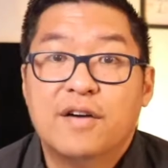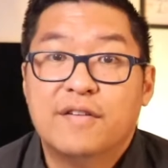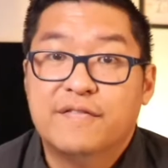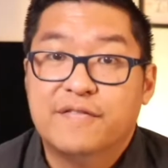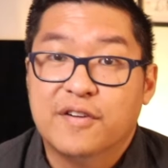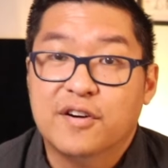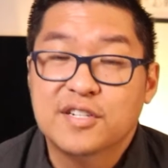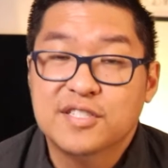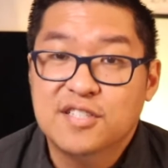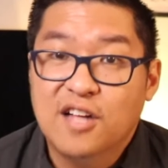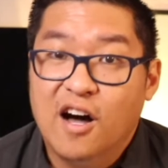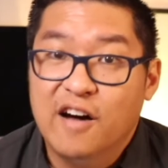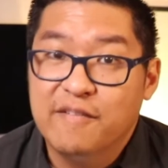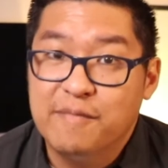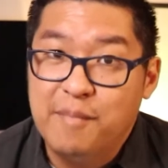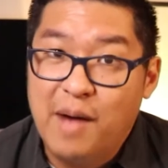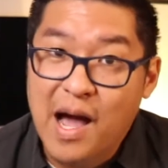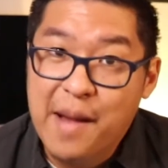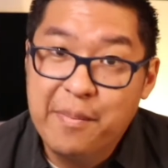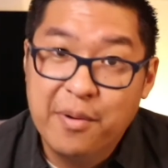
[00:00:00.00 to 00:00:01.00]
First
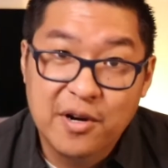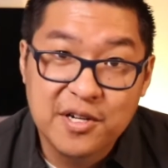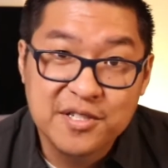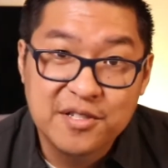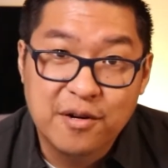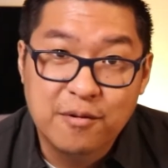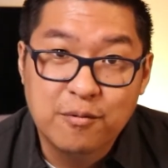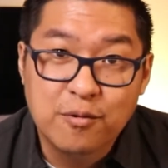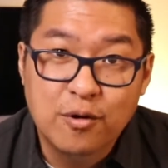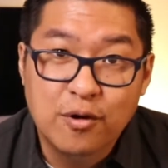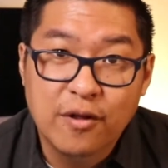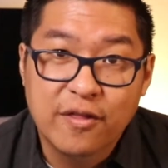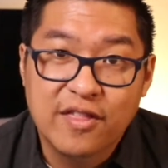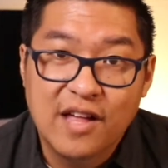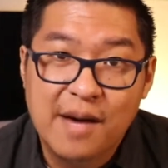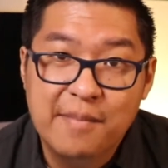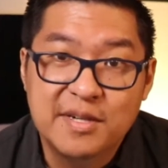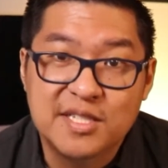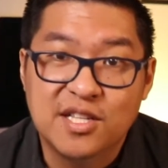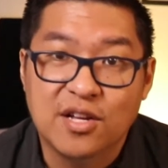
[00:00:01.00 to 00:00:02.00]
off, my personal rule of
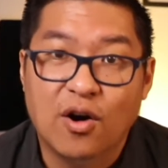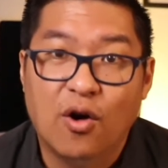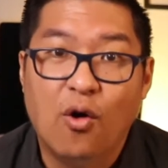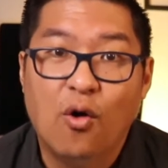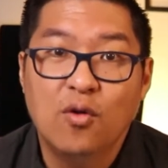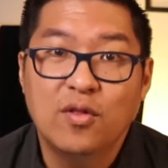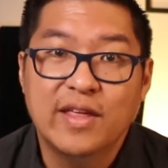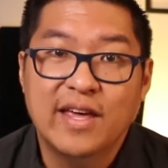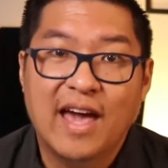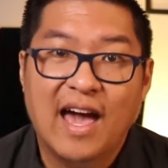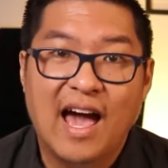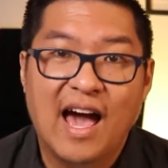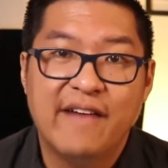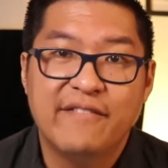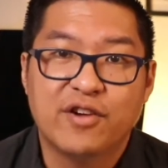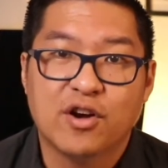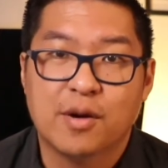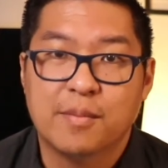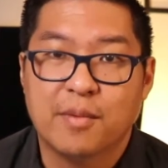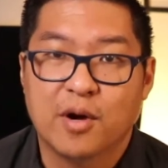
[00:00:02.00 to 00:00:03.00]
thumb is to only
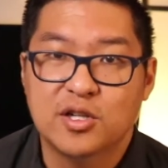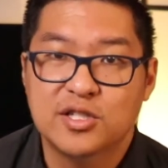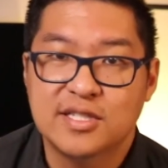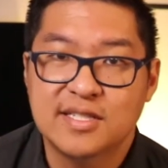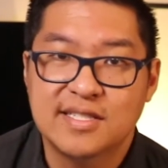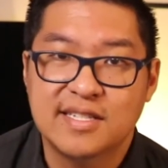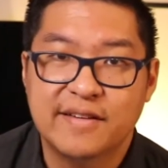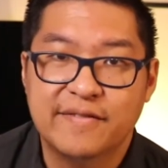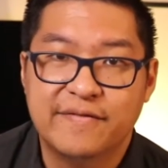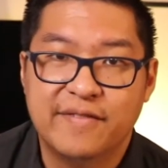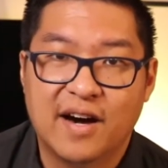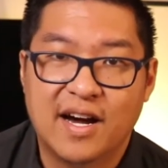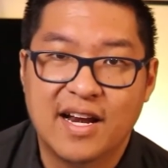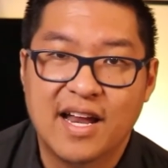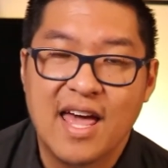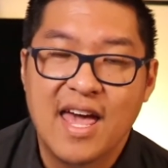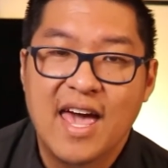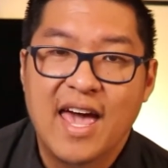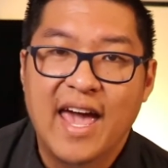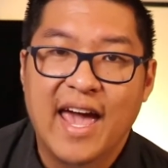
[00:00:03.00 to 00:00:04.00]
have your emergency
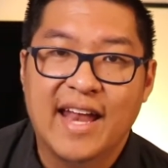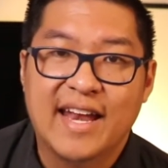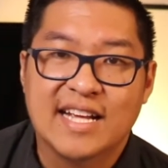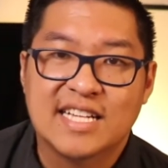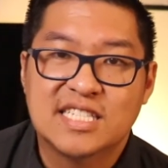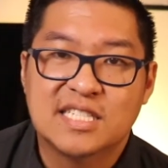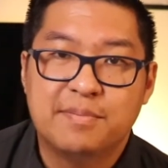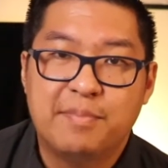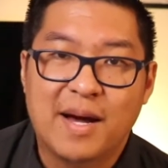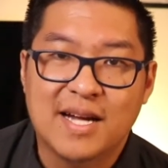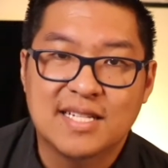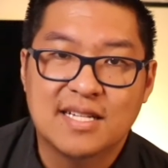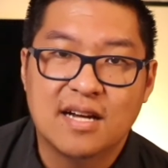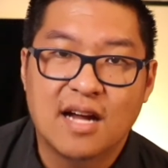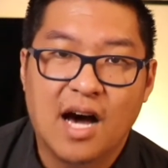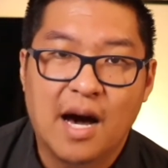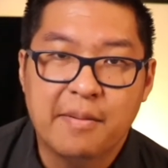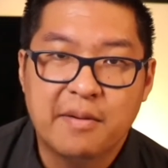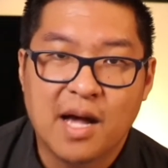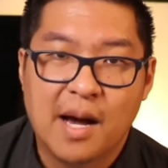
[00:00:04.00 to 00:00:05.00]
fund and expected
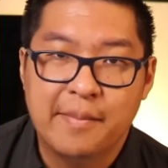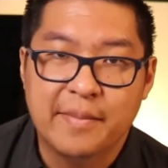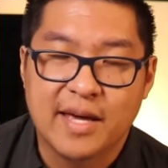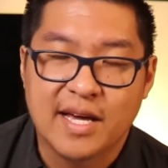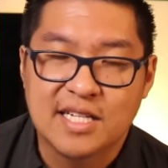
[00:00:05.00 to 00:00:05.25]
upcoming